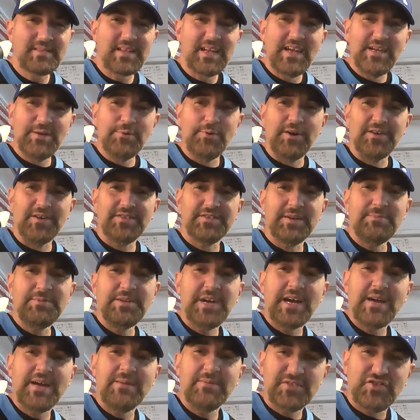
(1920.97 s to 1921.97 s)
anyway,
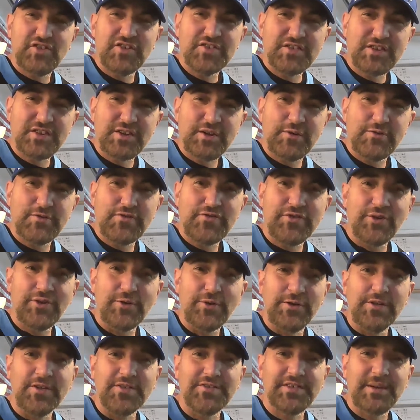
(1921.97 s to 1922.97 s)
sometimes just to go to show
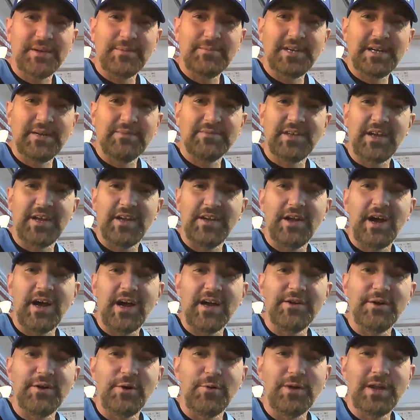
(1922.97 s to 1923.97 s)
you that sometimes I
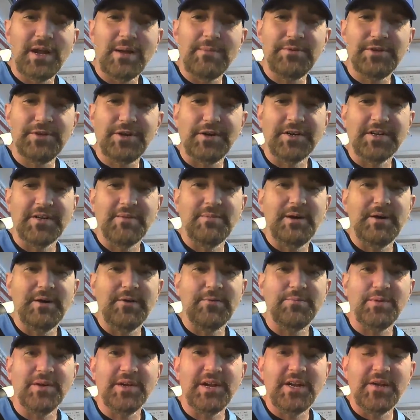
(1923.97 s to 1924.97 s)
know what I'm talking about.
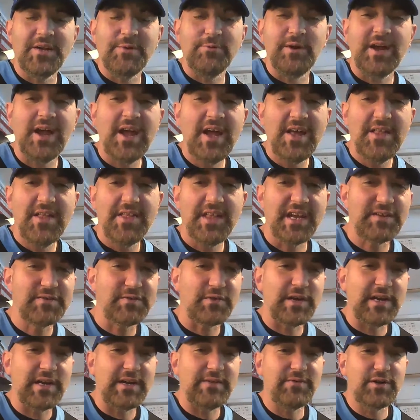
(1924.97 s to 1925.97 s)
But anyway, thanks
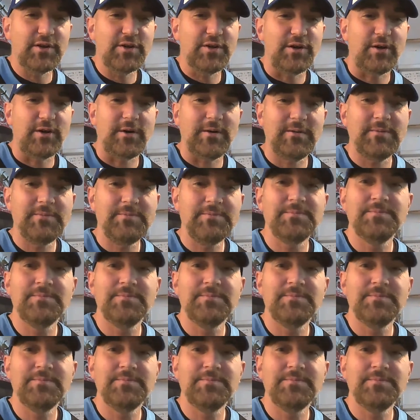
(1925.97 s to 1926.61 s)
for giving a call.